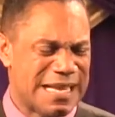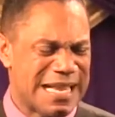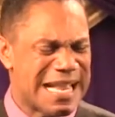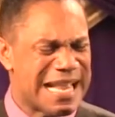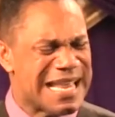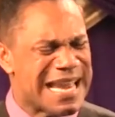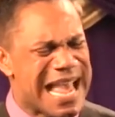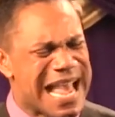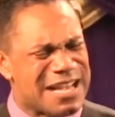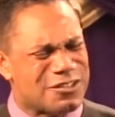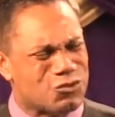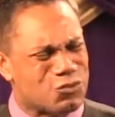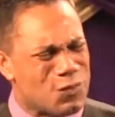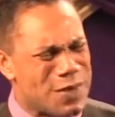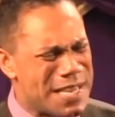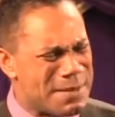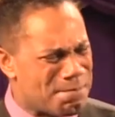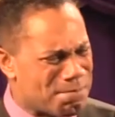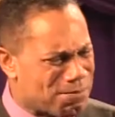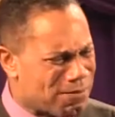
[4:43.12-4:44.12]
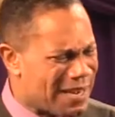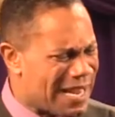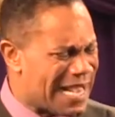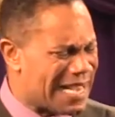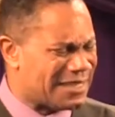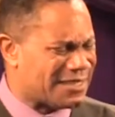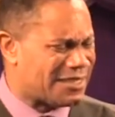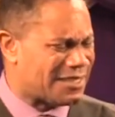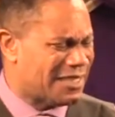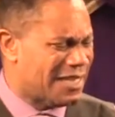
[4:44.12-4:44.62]
And as we
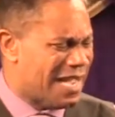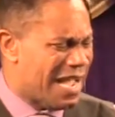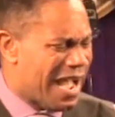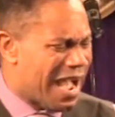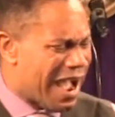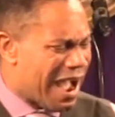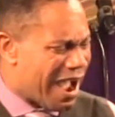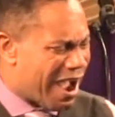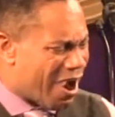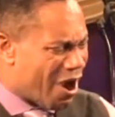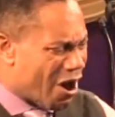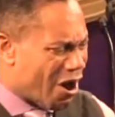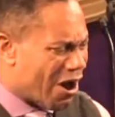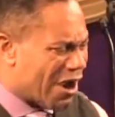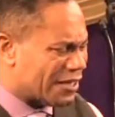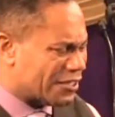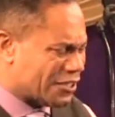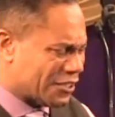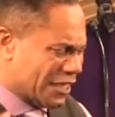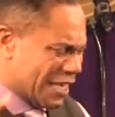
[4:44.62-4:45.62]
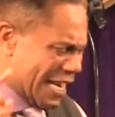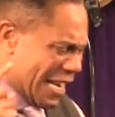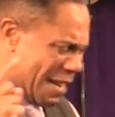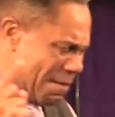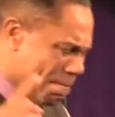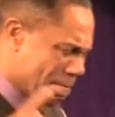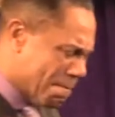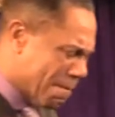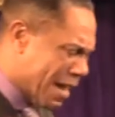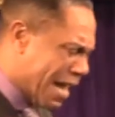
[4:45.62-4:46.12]
place our hearts
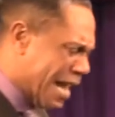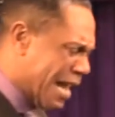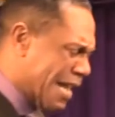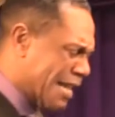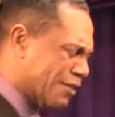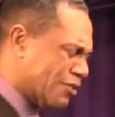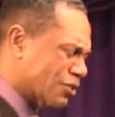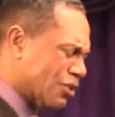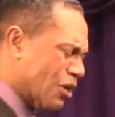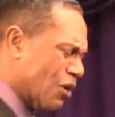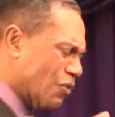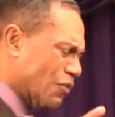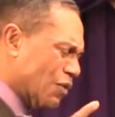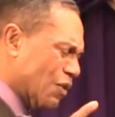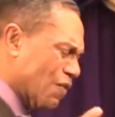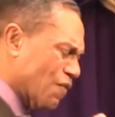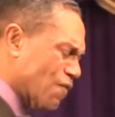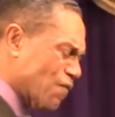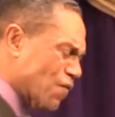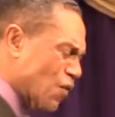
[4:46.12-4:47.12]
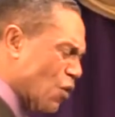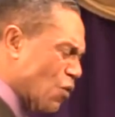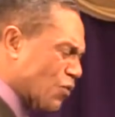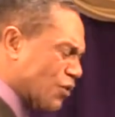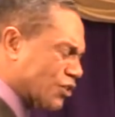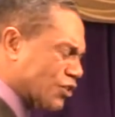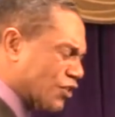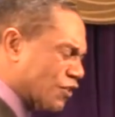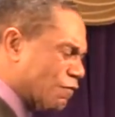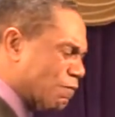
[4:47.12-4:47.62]
and minds on the
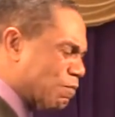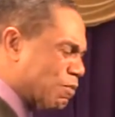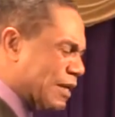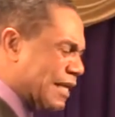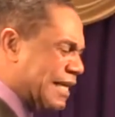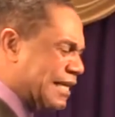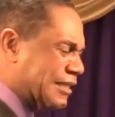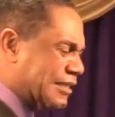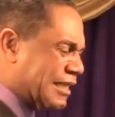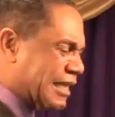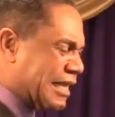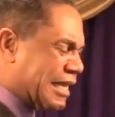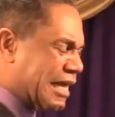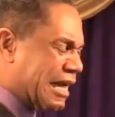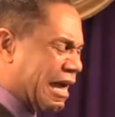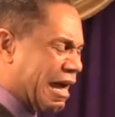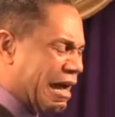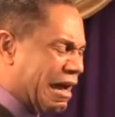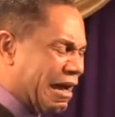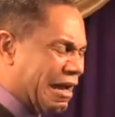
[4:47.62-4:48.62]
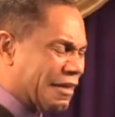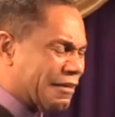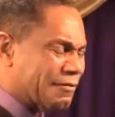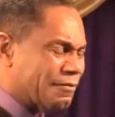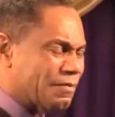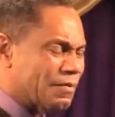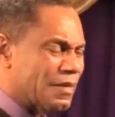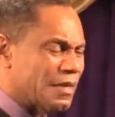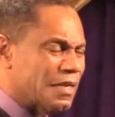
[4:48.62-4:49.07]
focus of pleasing God,